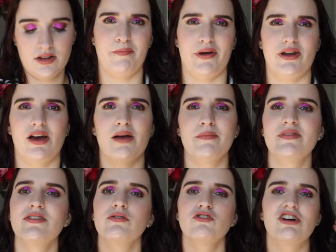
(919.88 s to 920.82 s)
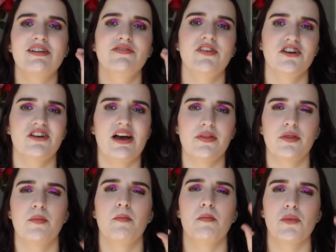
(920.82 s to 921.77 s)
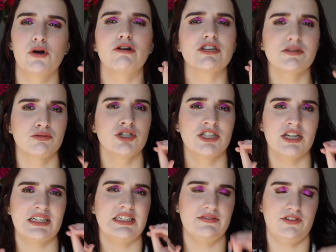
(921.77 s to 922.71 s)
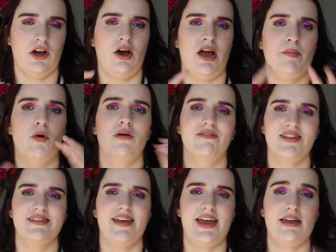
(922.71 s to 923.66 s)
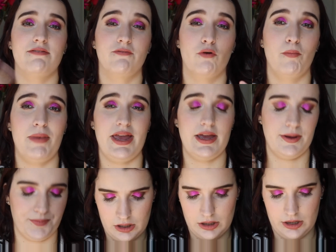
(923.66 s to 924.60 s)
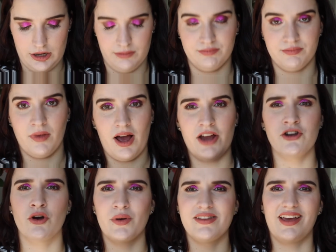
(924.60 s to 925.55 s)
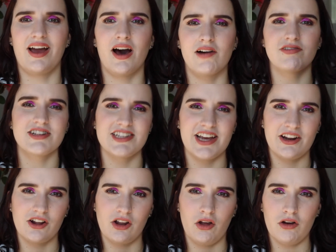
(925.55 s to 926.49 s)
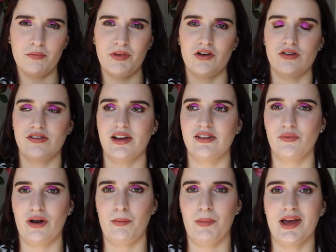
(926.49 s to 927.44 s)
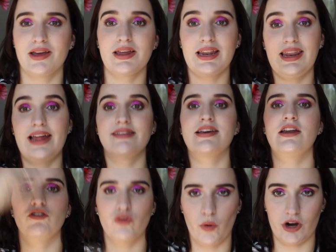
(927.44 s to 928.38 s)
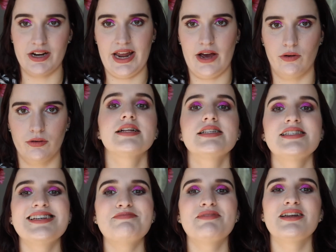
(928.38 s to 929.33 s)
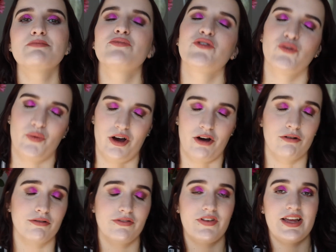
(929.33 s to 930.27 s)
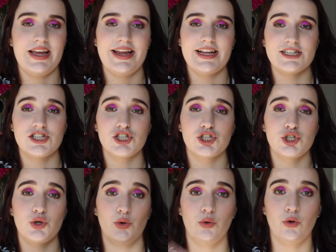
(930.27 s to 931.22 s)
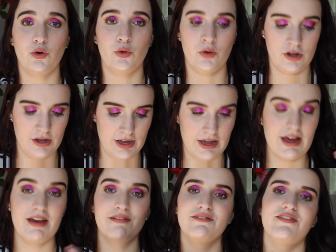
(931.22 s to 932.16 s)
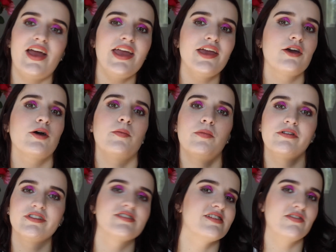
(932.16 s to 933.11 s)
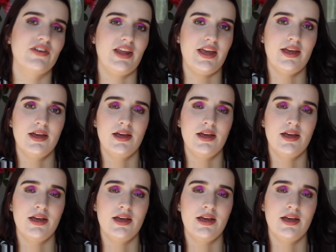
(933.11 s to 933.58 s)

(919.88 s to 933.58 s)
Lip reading: but I'm still trying to figure out the most productive time of the day for me. I know it's like after 10 o'clock because that's when I'm like, let's get into work now. Tip number 12 is to fake positivity